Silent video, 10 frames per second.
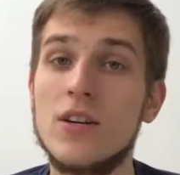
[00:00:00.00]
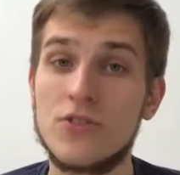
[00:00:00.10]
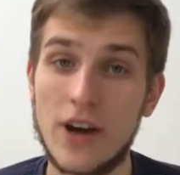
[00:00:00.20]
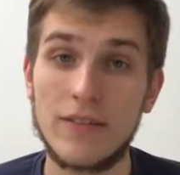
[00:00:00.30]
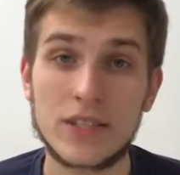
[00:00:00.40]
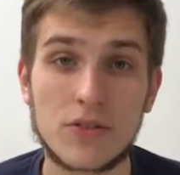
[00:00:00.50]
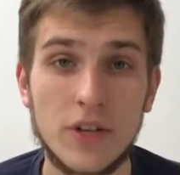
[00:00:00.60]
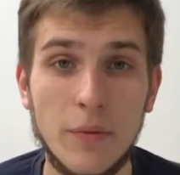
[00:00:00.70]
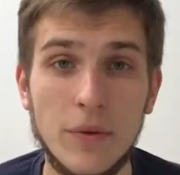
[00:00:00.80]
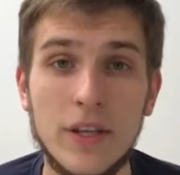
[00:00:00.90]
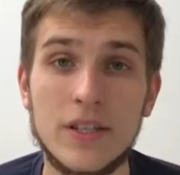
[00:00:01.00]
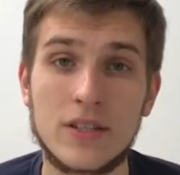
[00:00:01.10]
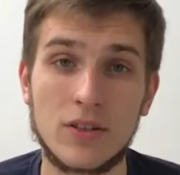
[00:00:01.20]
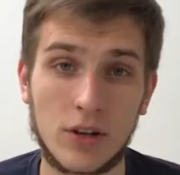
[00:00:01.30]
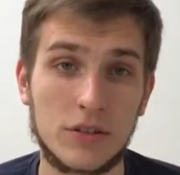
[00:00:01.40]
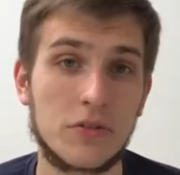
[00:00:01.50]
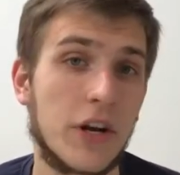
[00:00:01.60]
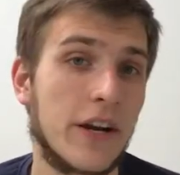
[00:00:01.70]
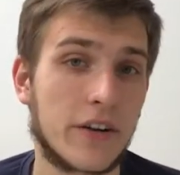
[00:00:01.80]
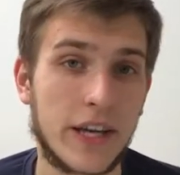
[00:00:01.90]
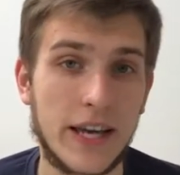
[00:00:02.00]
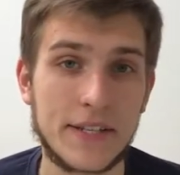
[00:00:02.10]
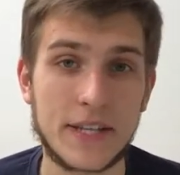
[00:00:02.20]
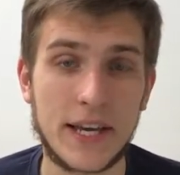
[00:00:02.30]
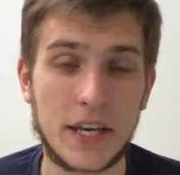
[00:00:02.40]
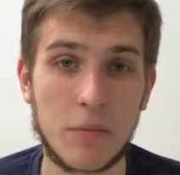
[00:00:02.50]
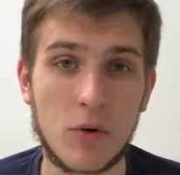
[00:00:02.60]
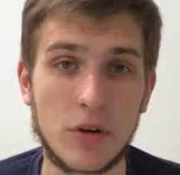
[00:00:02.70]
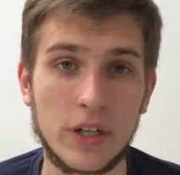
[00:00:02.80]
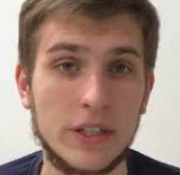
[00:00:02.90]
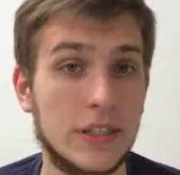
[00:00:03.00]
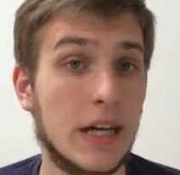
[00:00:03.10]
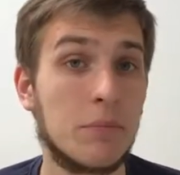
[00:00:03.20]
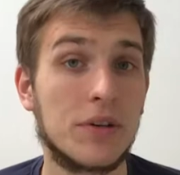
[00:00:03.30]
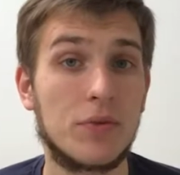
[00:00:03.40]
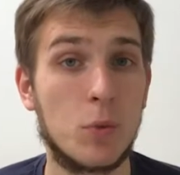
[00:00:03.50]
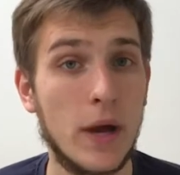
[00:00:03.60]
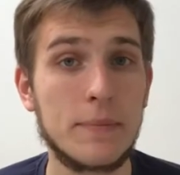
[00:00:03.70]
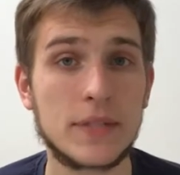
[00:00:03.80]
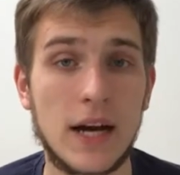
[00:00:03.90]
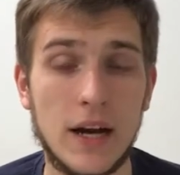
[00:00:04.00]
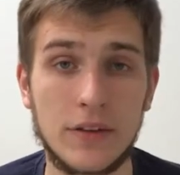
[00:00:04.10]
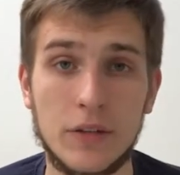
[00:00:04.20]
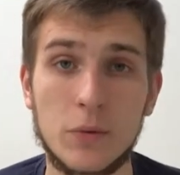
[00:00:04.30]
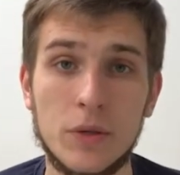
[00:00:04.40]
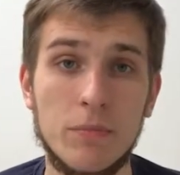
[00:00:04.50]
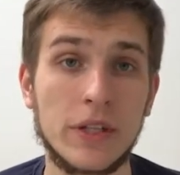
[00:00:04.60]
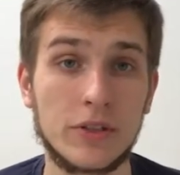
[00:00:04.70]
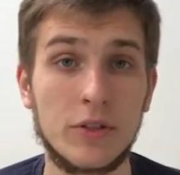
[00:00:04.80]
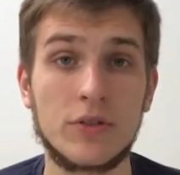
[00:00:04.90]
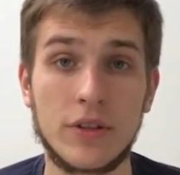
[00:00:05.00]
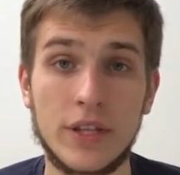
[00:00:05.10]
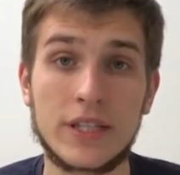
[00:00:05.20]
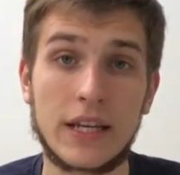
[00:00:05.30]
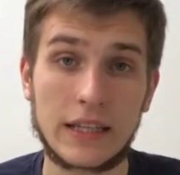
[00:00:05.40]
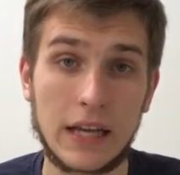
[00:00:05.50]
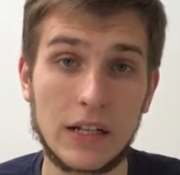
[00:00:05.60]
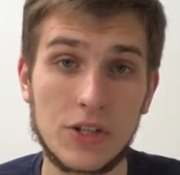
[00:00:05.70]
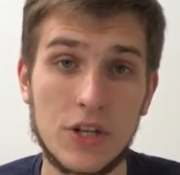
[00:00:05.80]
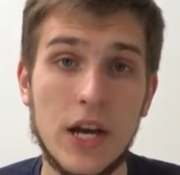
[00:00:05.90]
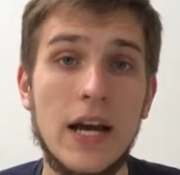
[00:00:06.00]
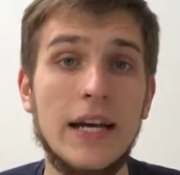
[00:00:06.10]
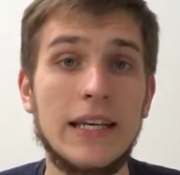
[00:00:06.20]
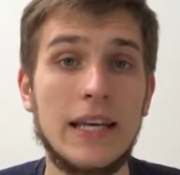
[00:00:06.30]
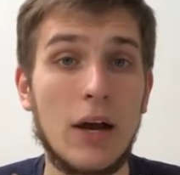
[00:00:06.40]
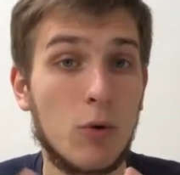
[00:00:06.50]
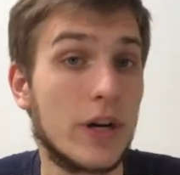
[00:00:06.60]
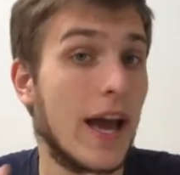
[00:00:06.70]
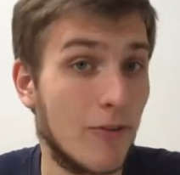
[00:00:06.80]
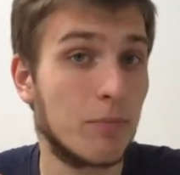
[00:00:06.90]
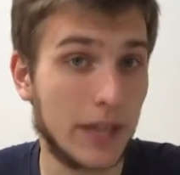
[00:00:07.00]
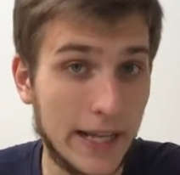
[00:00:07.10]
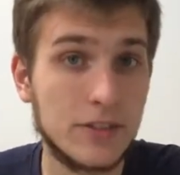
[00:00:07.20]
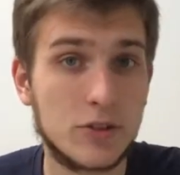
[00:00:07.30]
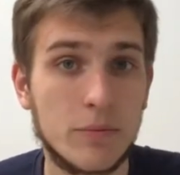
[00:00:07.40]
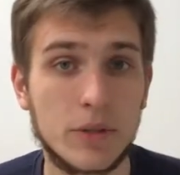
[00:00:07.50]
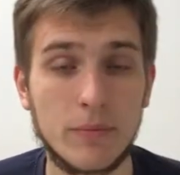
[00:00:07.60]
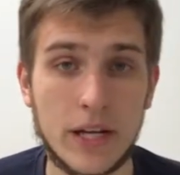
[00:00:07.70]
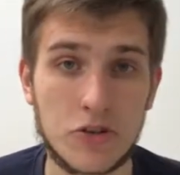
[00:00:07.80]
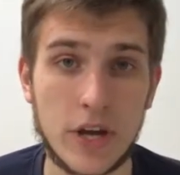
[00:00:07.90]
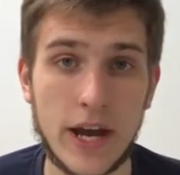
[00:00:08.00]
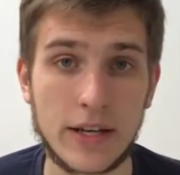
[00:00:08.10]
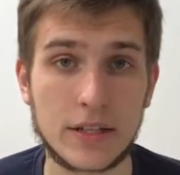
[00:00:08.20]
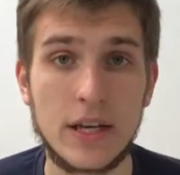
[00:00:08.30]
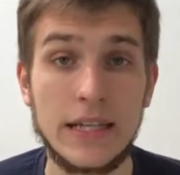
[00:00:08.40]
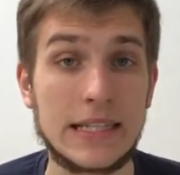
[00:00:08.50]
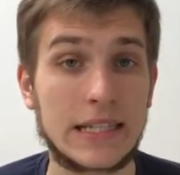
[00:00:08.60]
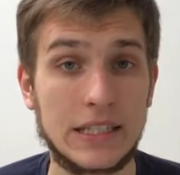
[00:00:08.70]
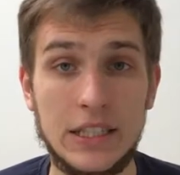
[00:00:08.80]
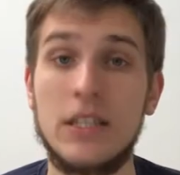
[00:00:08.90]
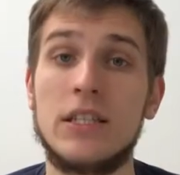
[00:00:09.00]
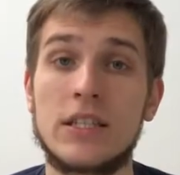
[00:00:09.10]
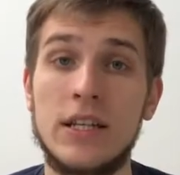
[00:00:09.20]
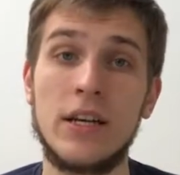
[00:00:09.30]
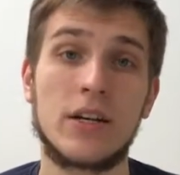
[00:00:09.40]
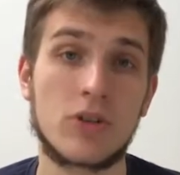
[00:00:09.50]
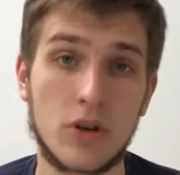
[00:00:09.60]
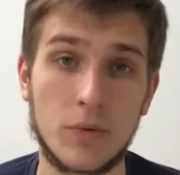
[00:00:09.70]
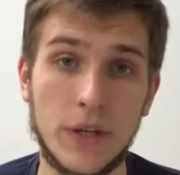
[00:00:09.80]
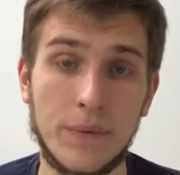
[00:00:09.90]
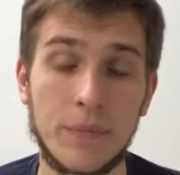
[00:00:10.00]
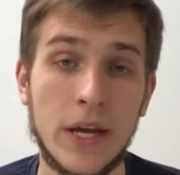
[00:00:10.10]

JavaScript is not a rare case anymore. The number of websites that were built using this technology or have plans to implement JS is continuously growing.